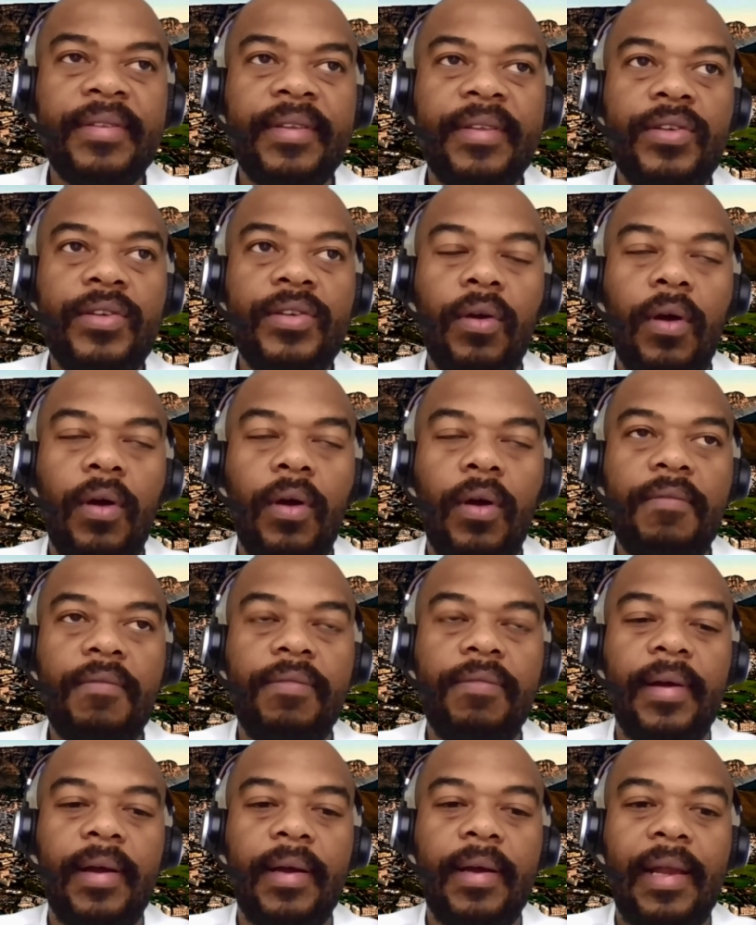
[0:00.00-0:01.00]
distinction of
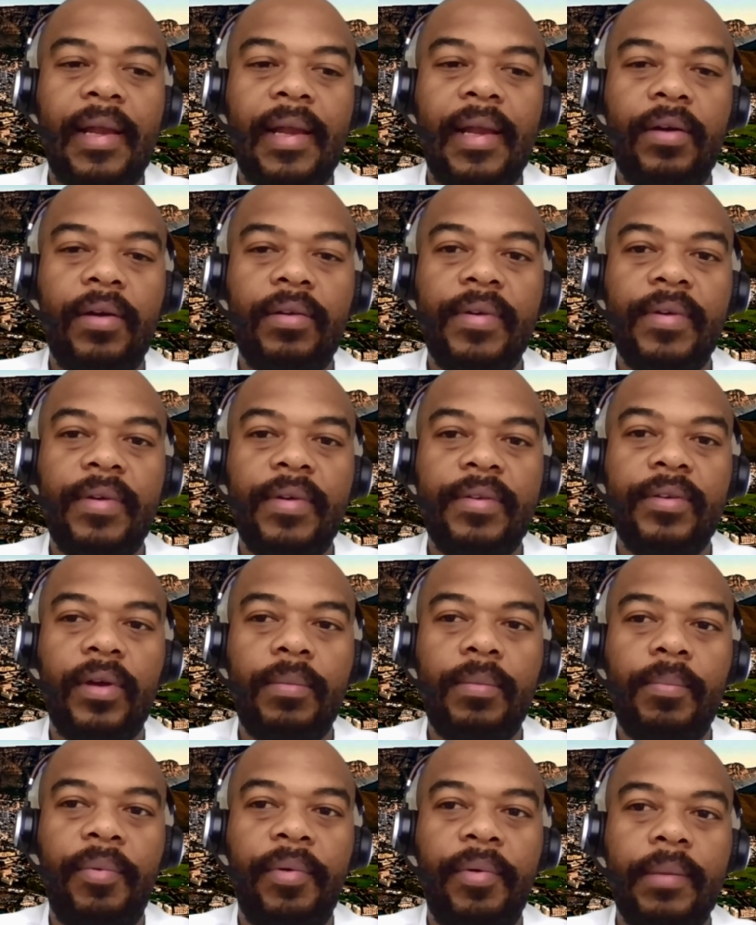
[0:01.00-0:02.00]
uh, cloud versus
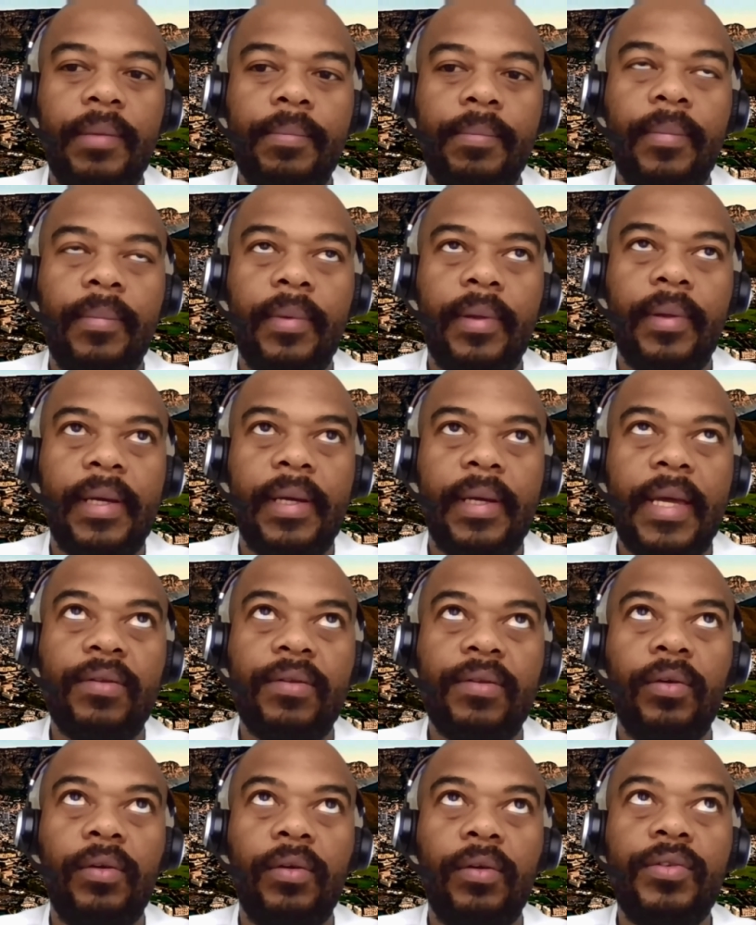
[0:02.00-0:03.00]
on-prem
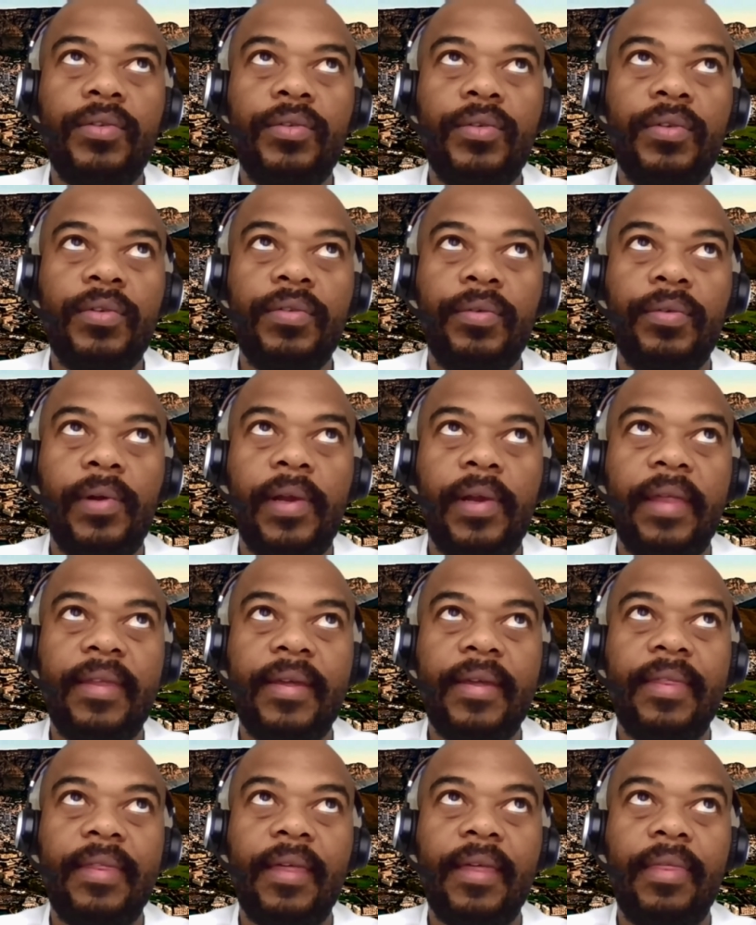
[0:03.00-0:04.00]
is not always useful. I
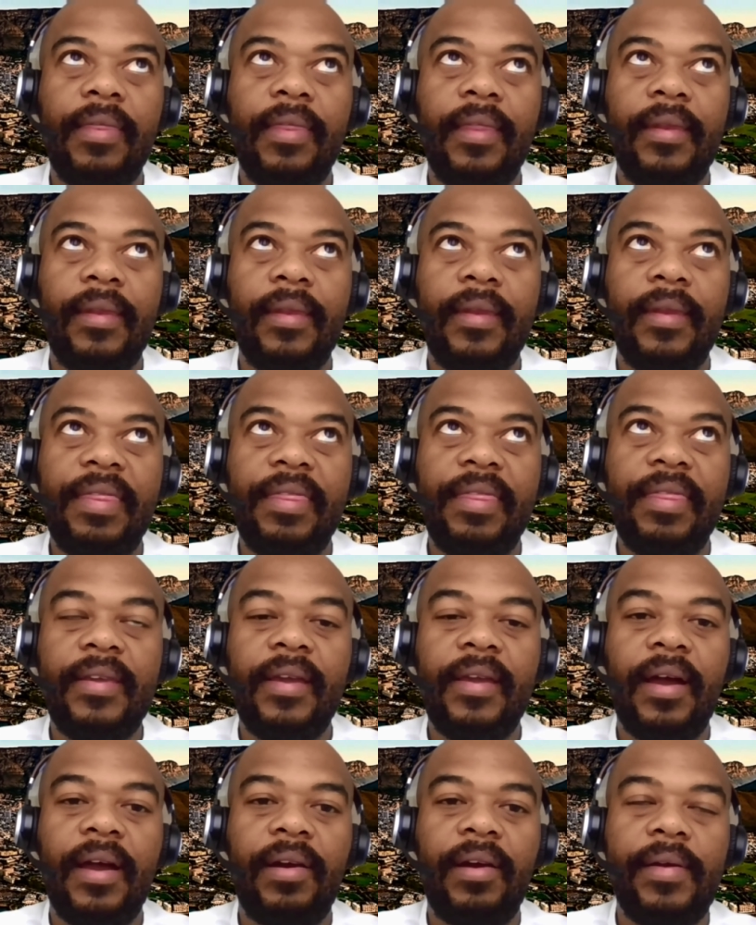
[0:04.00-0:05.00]
think that that
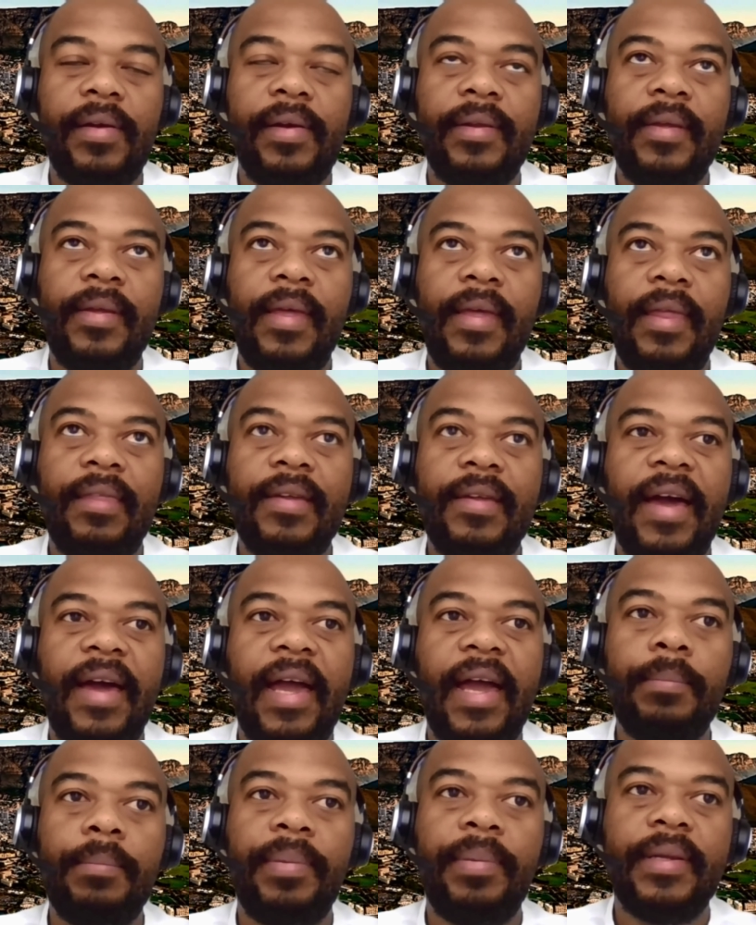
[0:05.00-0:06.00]
thinking around this
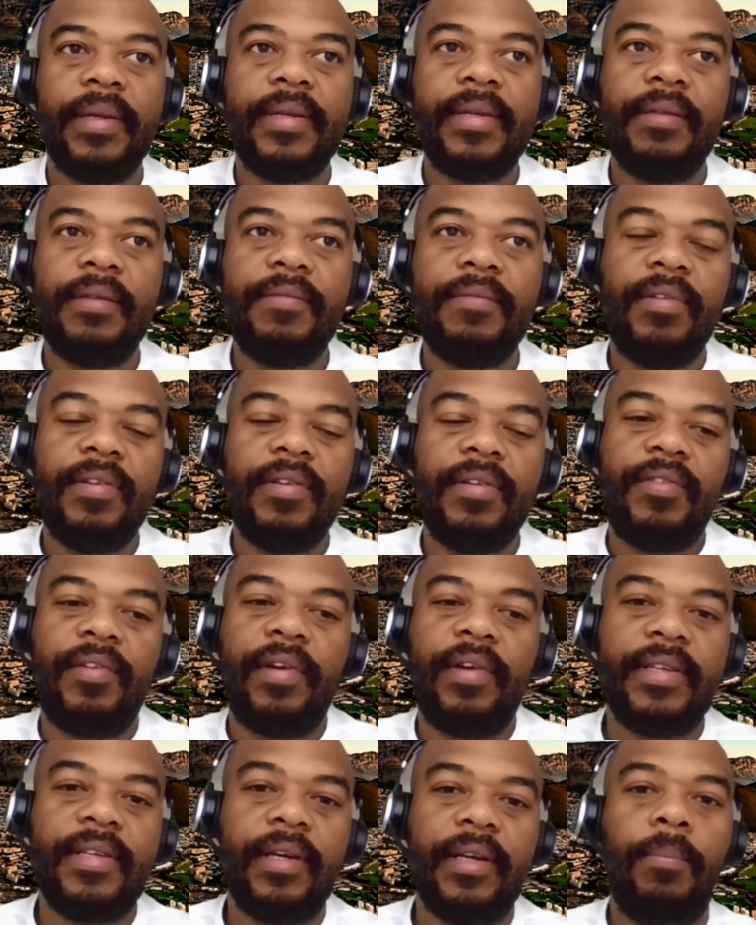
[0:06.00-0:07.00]
hybrid
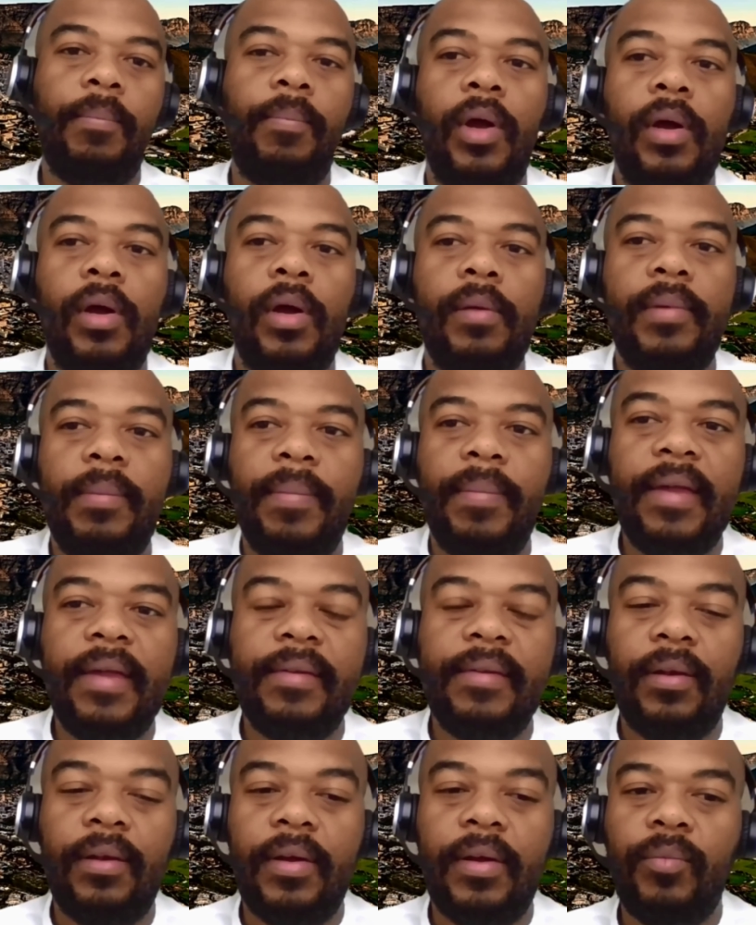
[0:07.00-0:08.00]
infrastructure probably
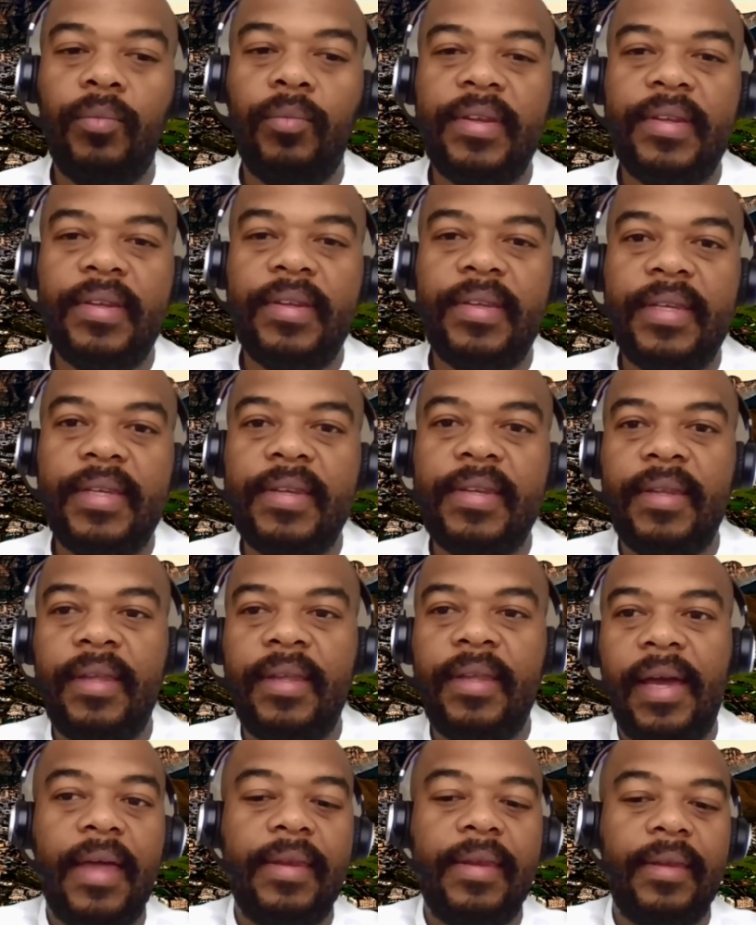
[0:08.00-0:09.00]
makes a lot more sense,
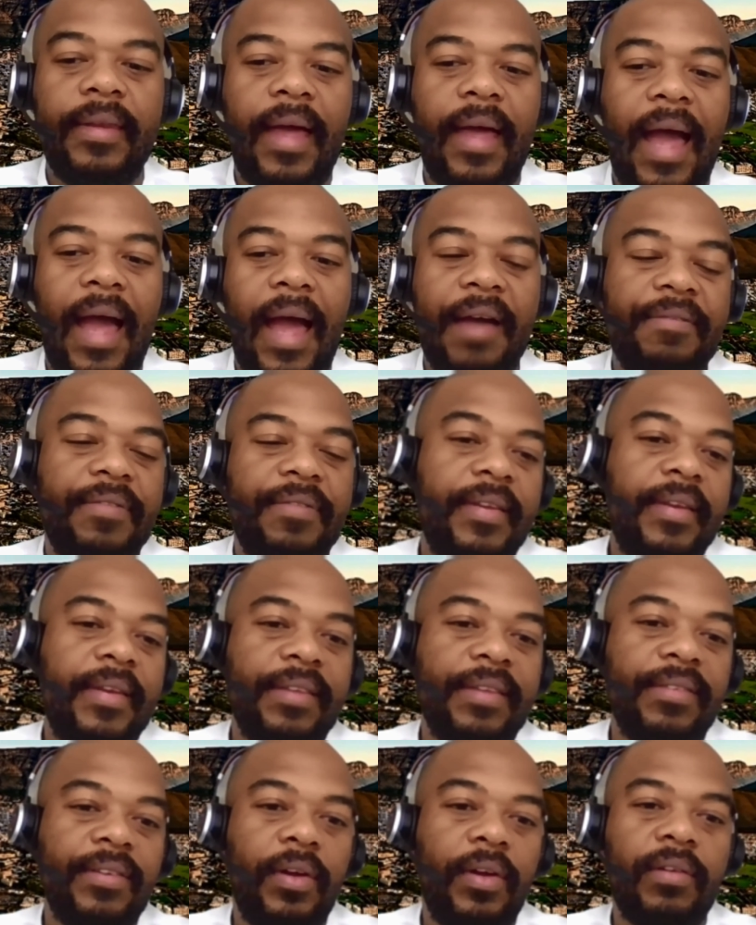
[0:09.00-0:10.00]
and I've seen it
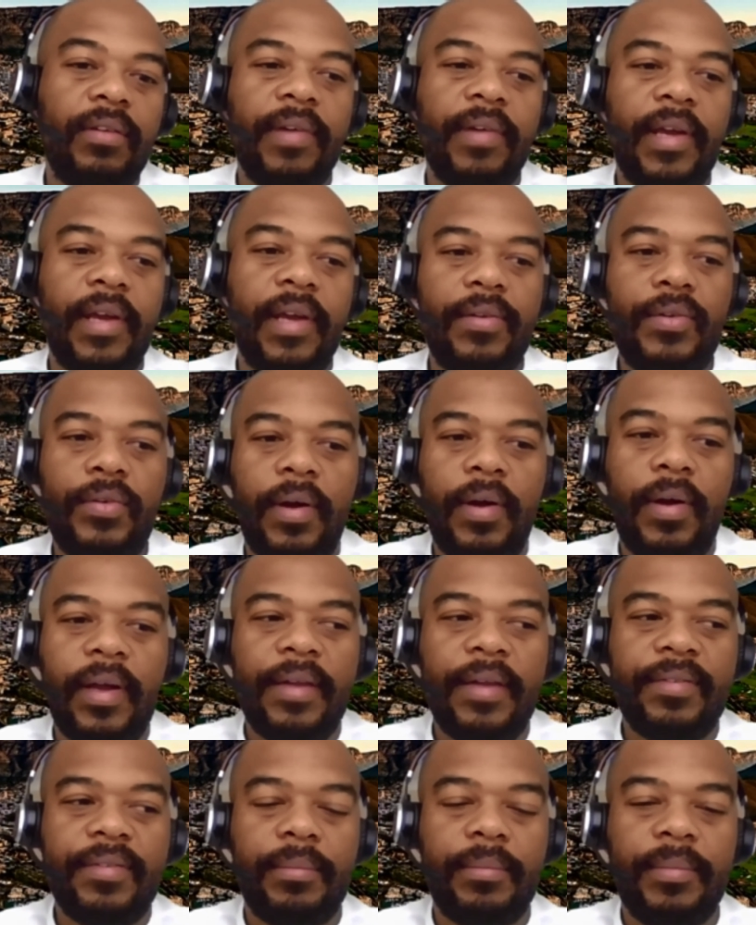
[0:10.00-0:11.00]
adds a lot of value to our
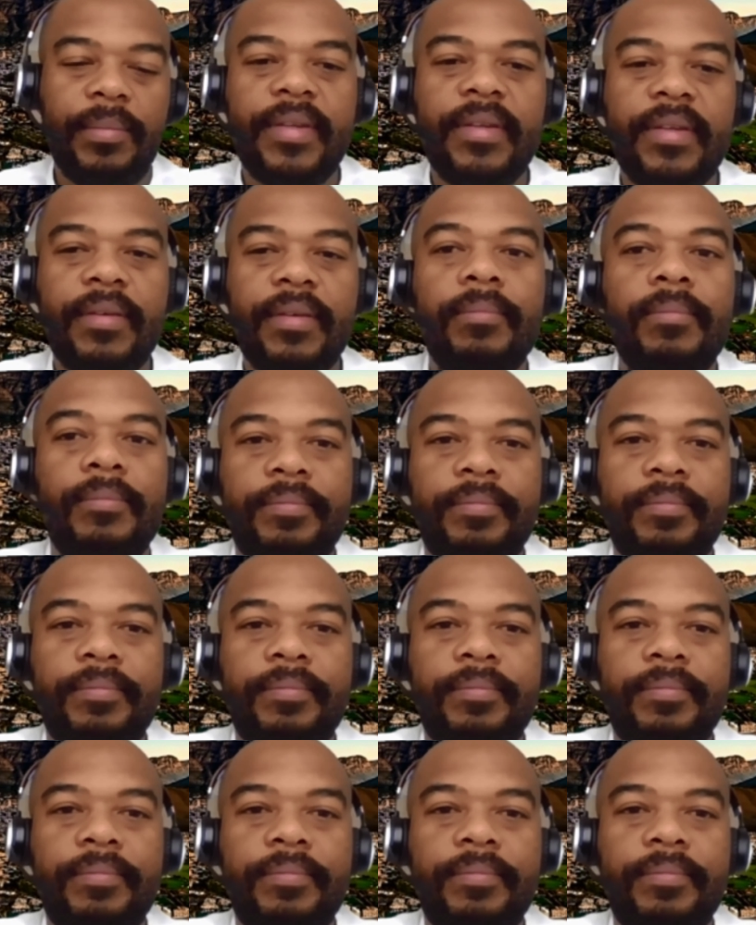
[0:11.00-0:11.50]
customers.